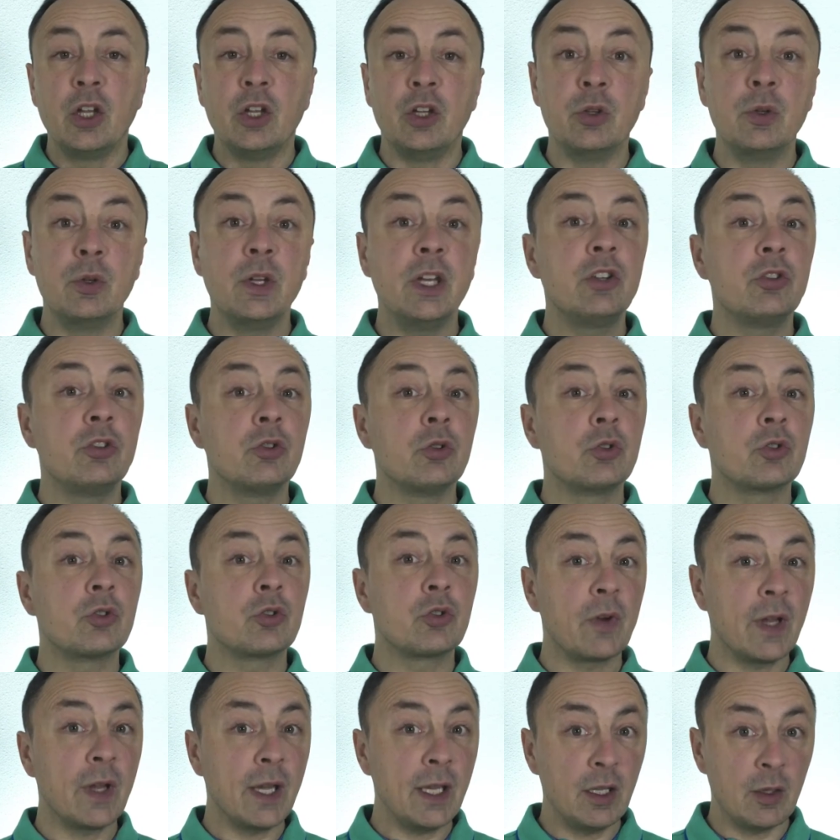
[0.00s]
You need to
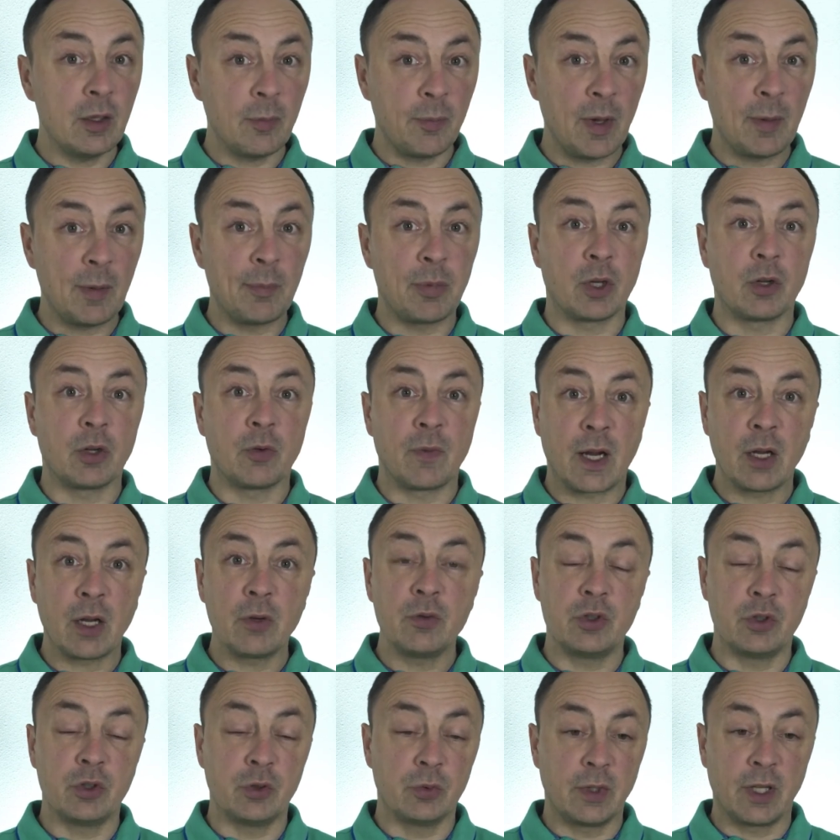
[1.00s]
train the people
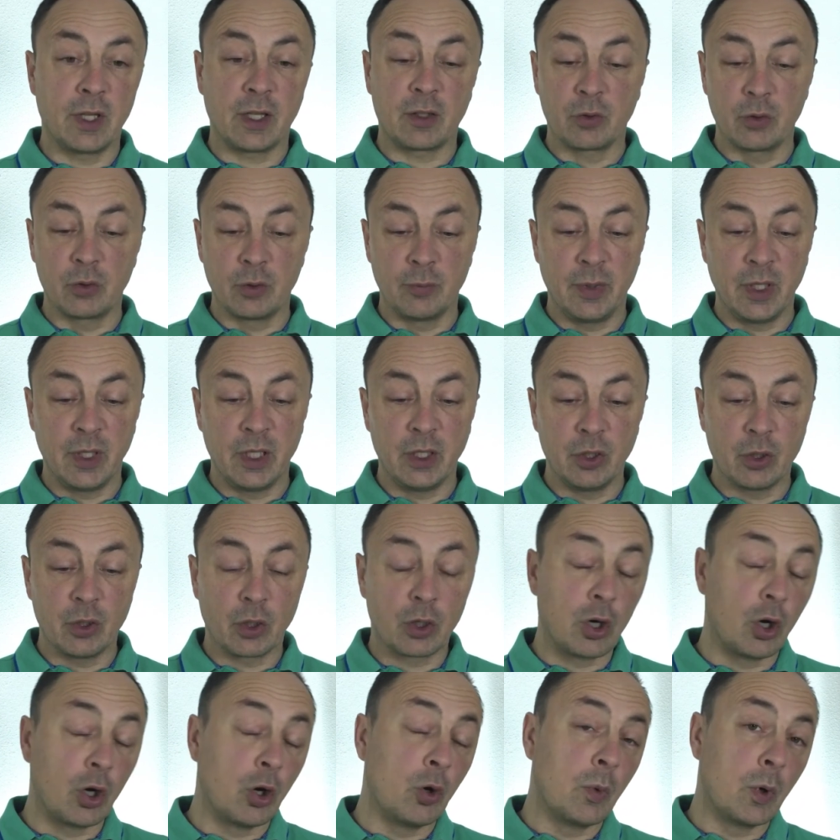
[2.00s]
around you, that could be your
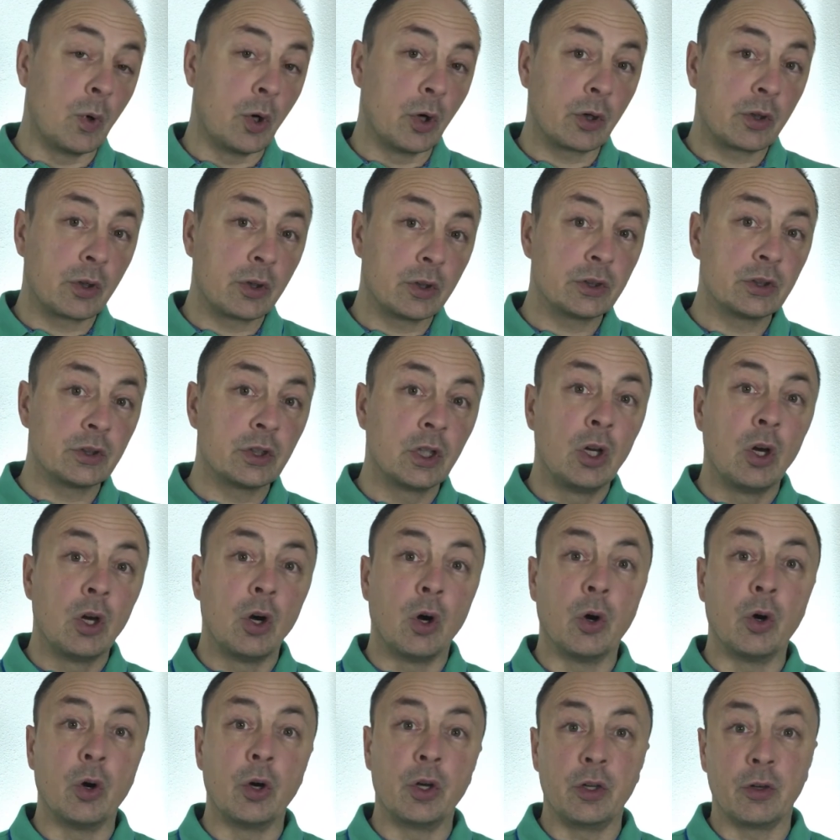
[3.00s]
co workers
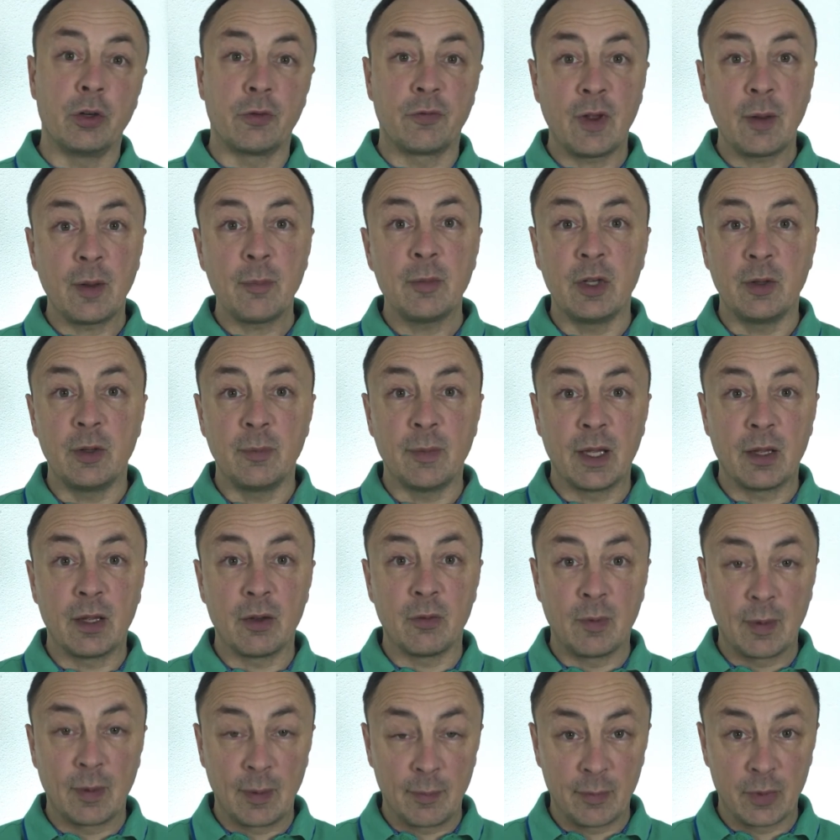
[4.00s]
or your family
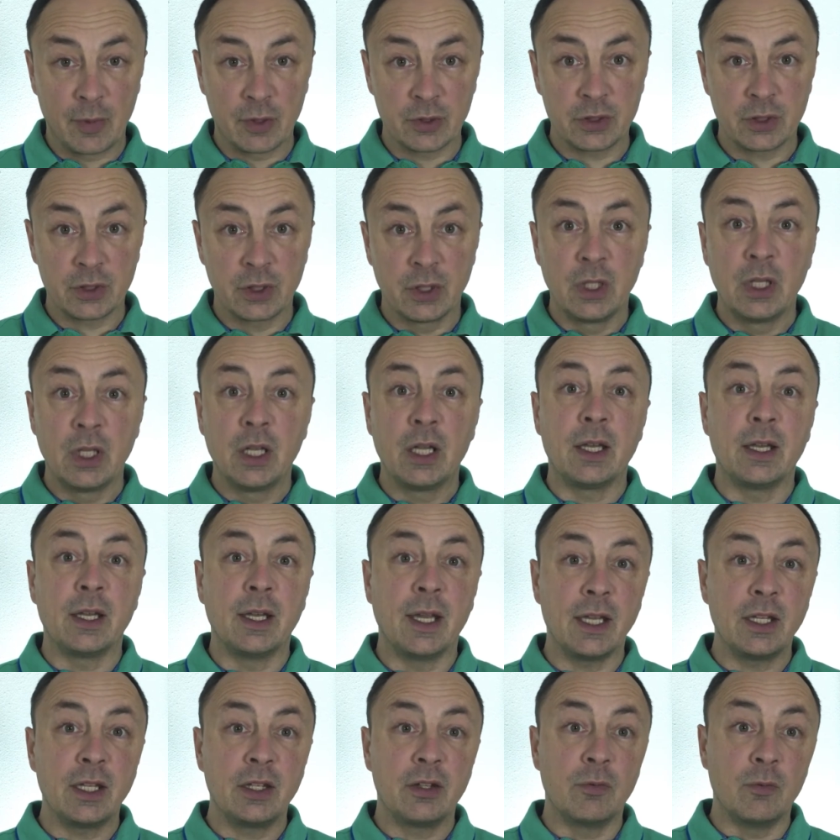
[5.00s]
members,
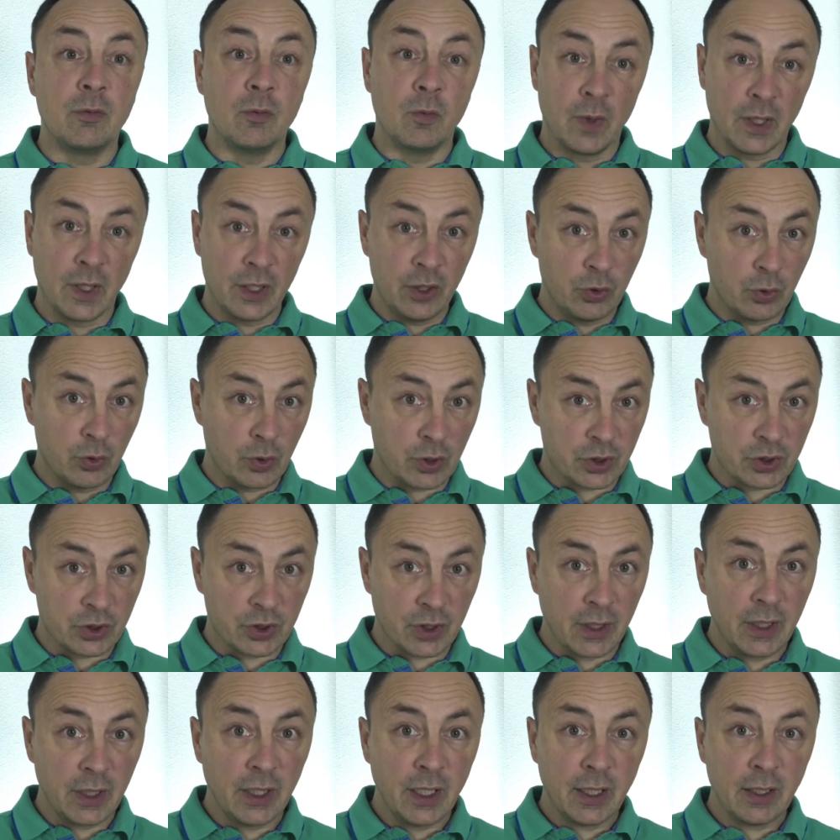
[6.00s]
that when you are
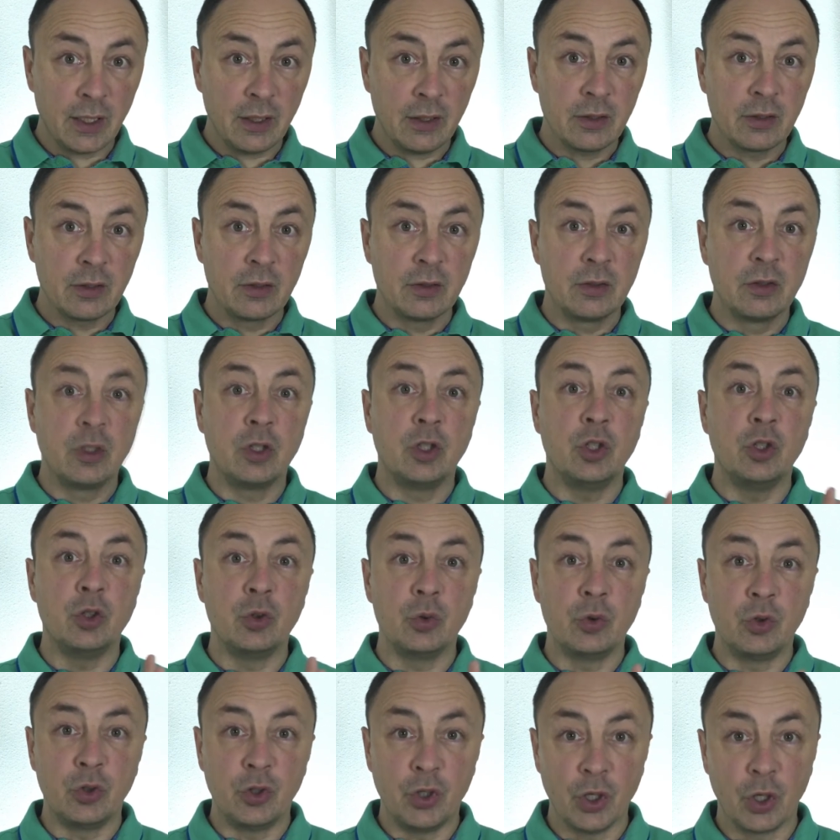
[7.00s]
studying,
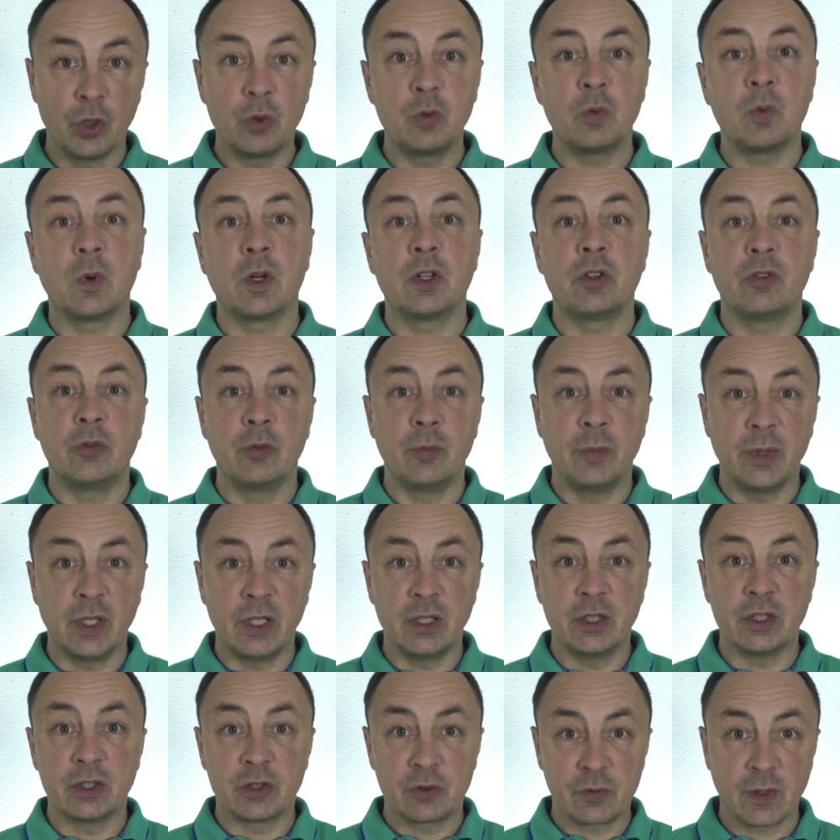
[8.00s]
you don't want to
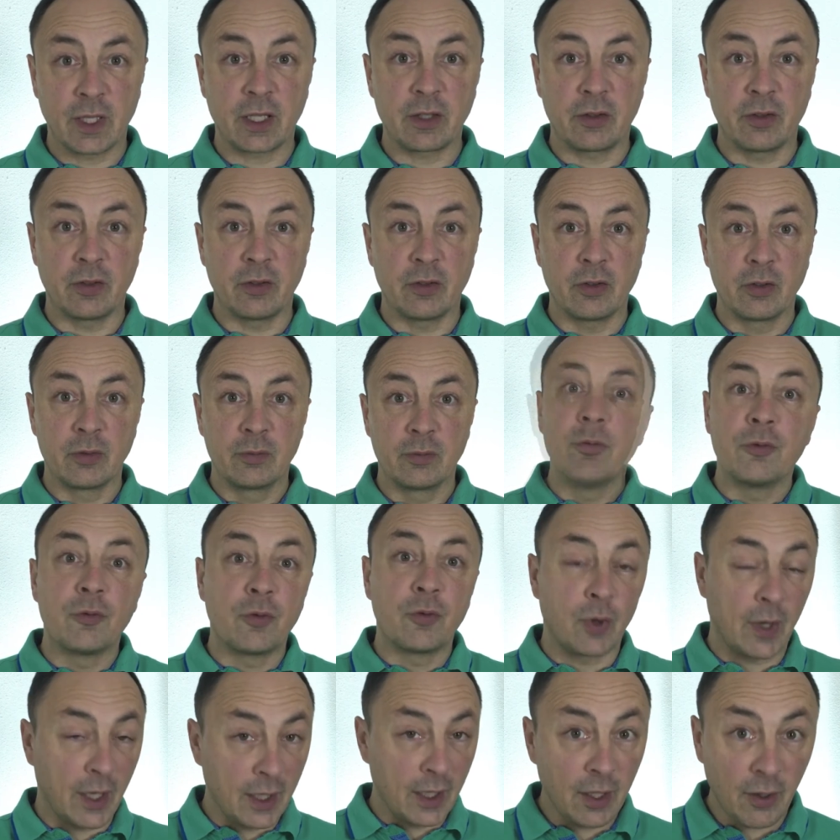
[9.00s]
be distracted
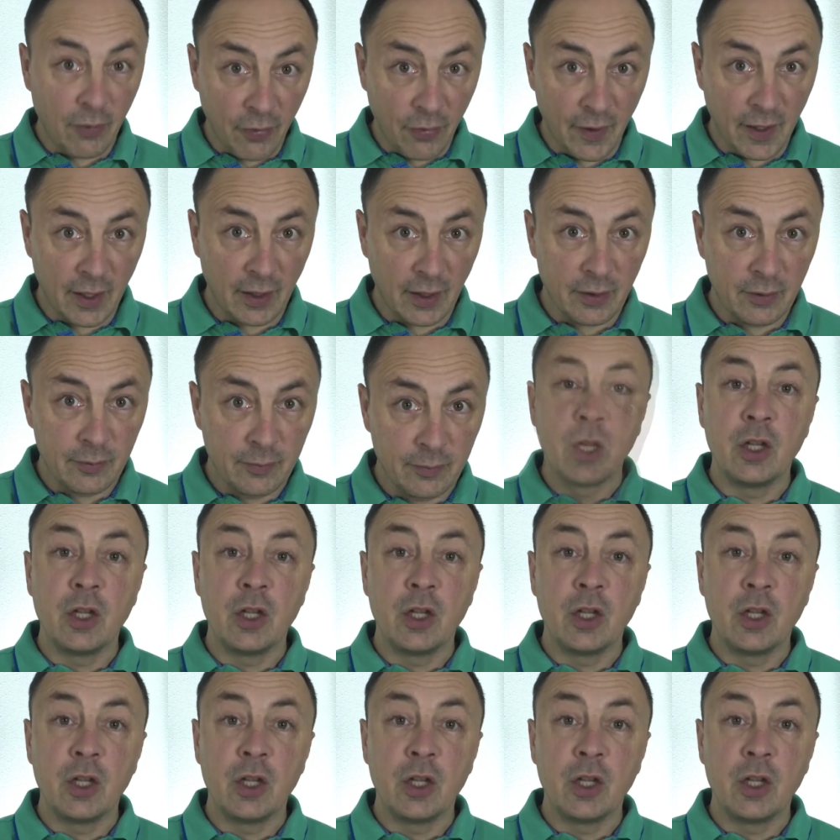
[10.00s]
for anything.